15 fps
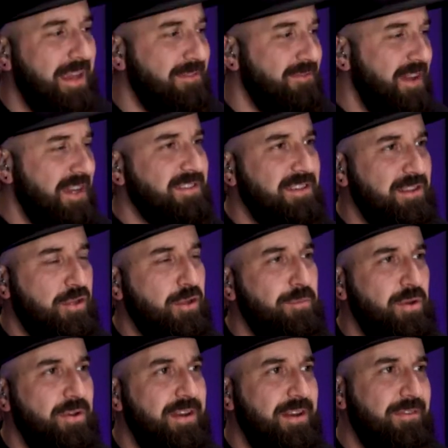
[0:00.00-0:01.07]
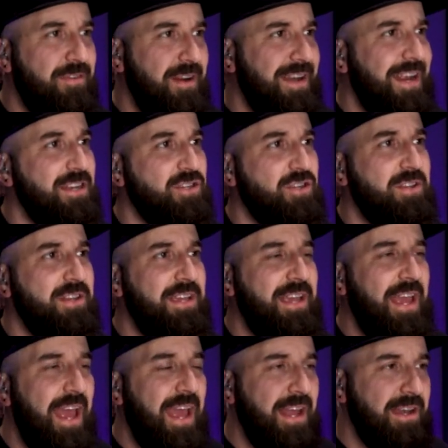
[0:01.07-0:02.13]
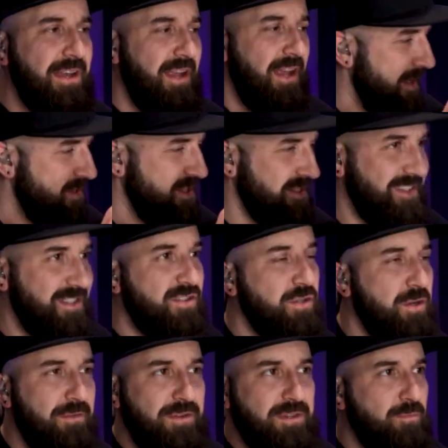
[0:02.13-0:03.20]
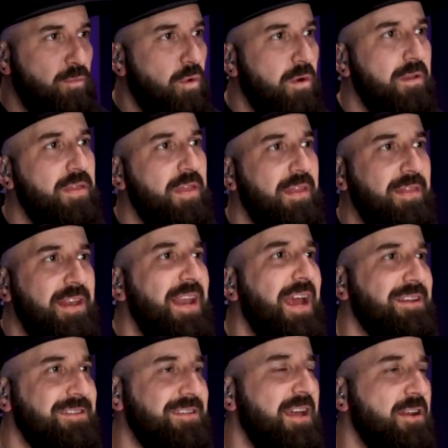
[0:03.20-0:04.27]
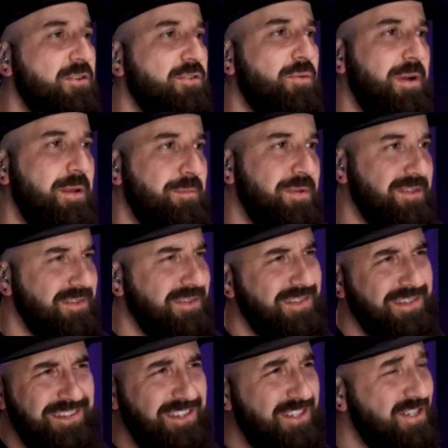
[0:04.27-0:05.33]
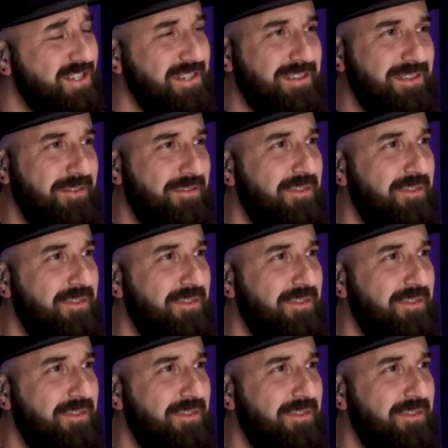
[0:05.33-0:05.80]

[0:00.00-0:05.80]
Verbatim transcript: invests in the community financially and just in service more than the next 10 or 20 businesses. It's just